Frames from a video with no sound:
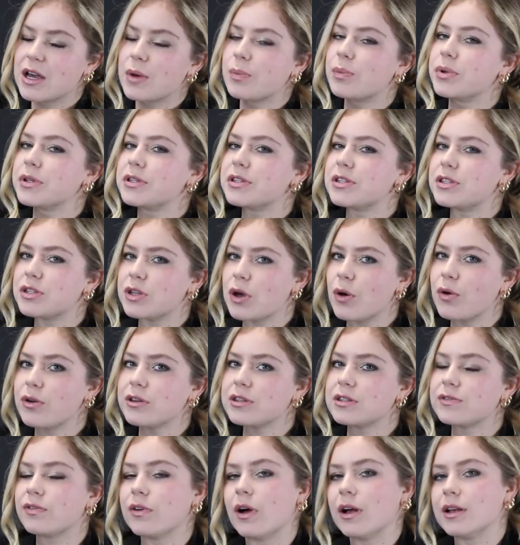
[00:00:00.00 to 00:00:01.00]
but so
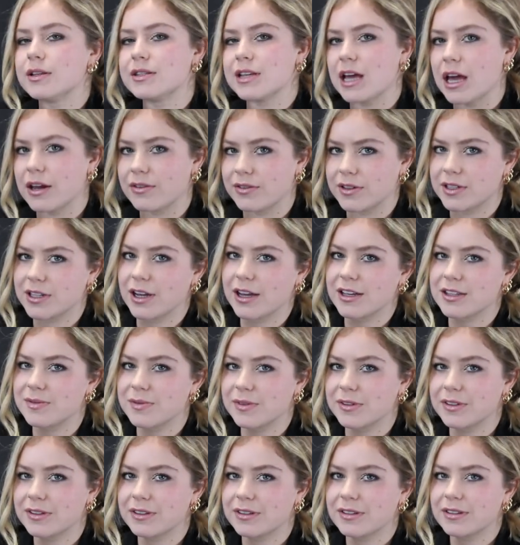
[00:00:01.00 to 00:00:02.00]
is false
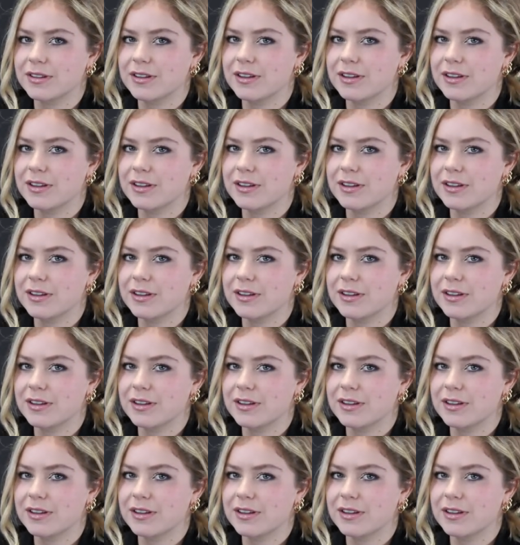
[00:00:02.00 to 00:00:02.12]
advertisement.